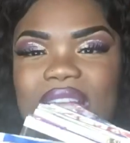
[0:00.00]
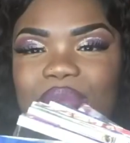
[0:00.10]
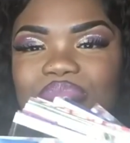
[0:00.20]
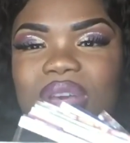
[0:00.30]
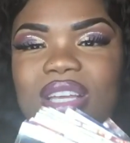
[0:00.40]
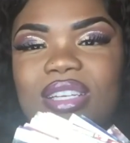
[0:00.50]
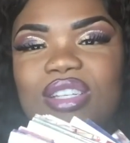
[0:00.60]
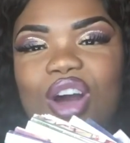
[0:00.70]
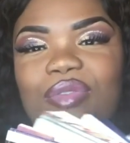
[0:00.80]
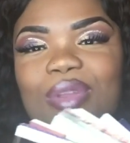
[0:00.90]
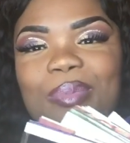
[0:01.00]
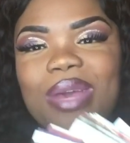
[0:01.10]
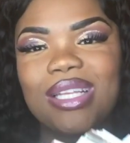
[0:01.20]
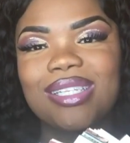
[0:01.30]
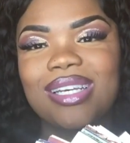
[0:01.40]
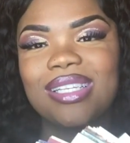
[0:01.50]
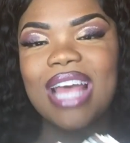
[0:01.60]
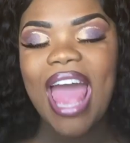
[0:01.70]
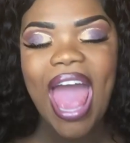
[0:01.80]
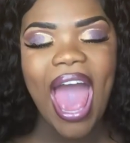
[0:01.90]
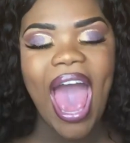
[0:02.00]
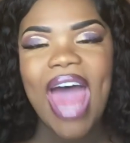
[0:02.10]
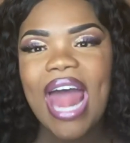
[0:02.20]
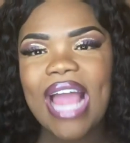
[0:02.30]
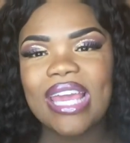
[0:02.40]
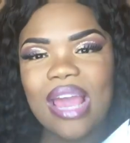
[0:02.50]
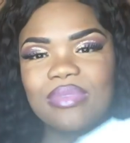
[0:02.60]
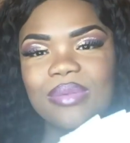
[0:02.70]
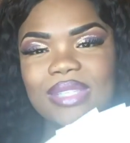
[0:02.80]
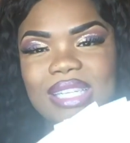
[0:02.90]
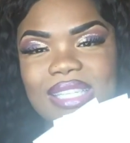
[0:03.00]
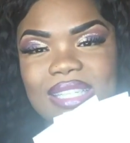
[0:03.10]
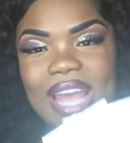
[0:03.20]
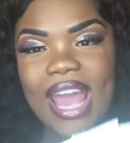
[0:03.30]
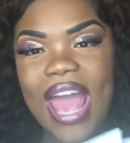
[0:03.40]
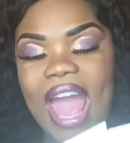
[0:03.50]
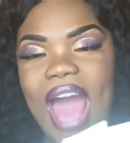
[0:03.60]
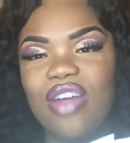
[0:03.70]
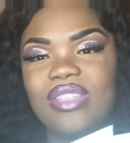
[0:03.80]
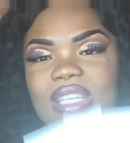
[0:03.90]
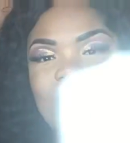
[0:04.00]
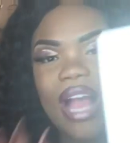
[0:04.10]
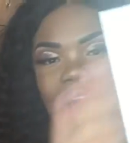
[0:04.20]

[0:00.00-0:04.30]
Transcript: him pictures after pictures, and I kept them to this day. And obviously, like,